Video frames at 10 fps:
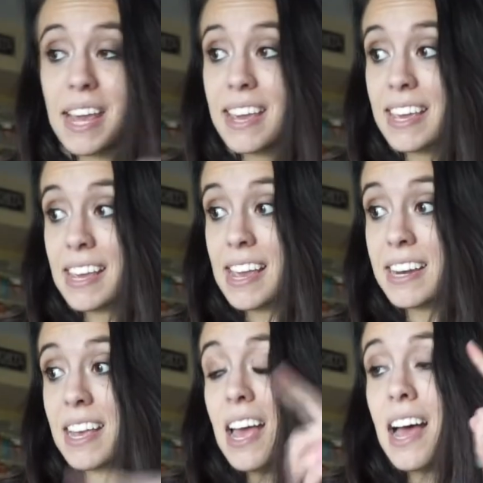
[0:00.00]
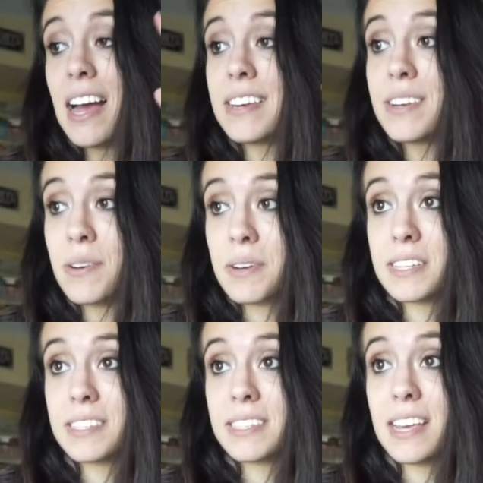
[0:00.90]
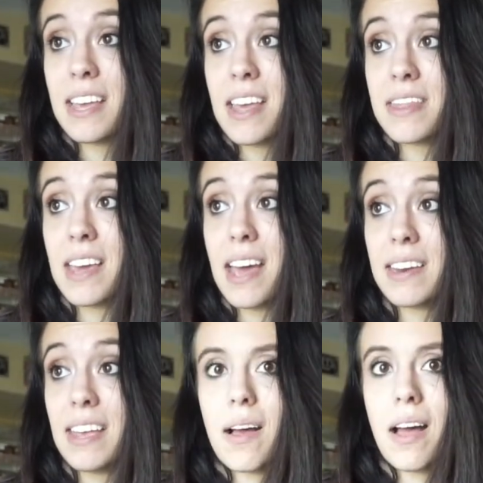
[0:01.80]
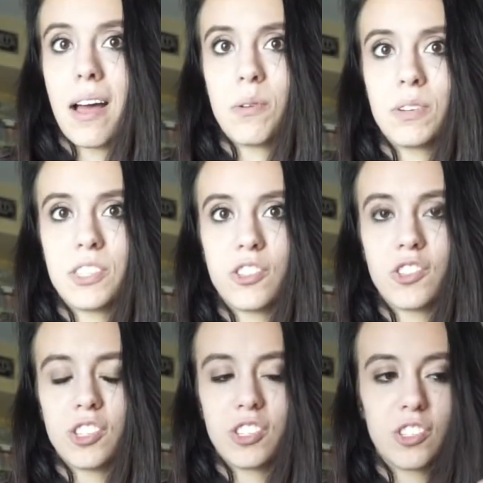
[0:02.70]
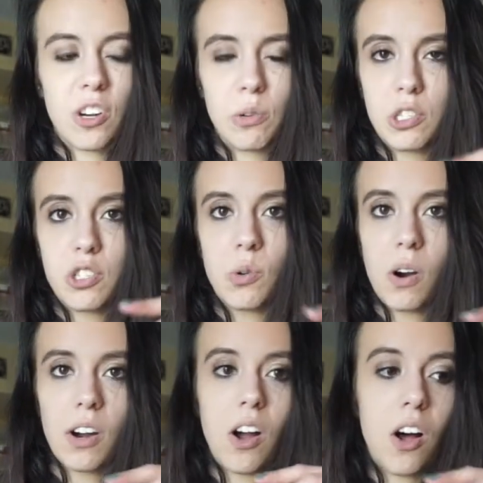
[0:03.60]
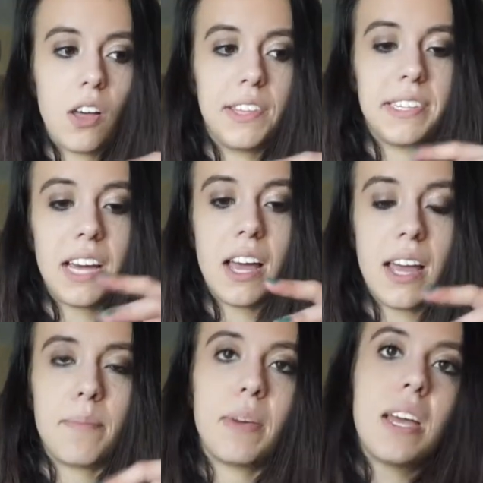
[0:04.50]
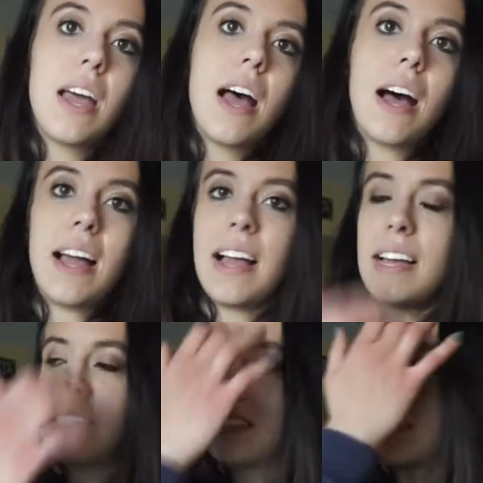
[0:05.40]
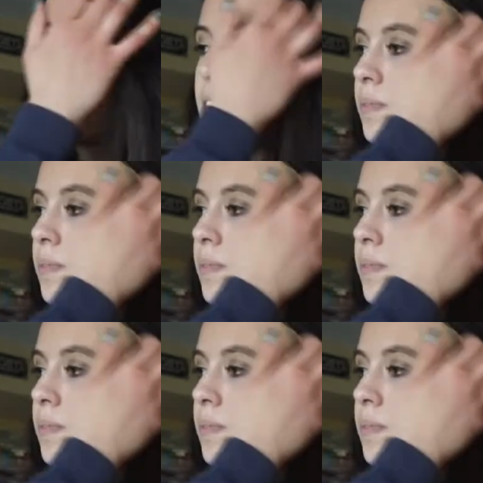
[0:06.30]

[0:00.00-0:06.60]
taking it, I noticed that I was just so sore all the time. And